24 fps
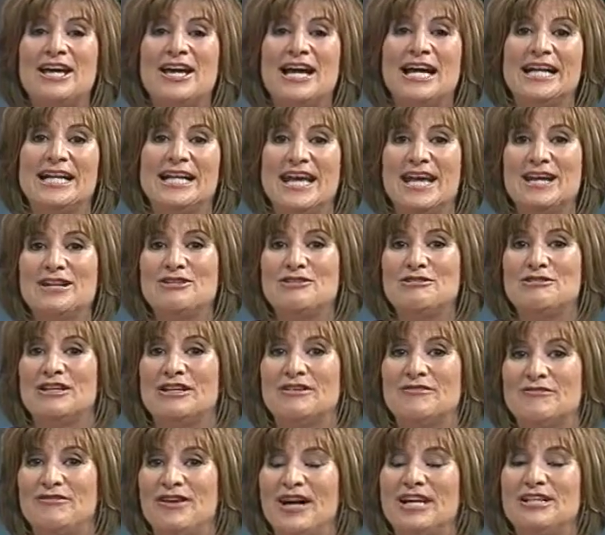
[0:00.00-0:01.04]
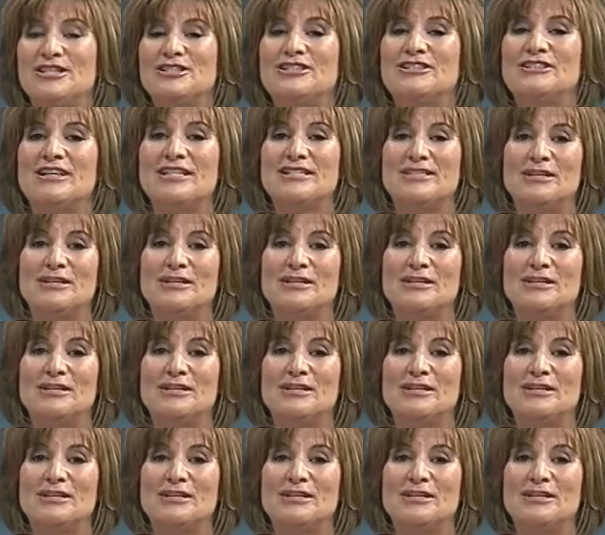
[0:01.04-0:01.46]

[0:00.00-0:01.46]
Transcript: again, you can find her at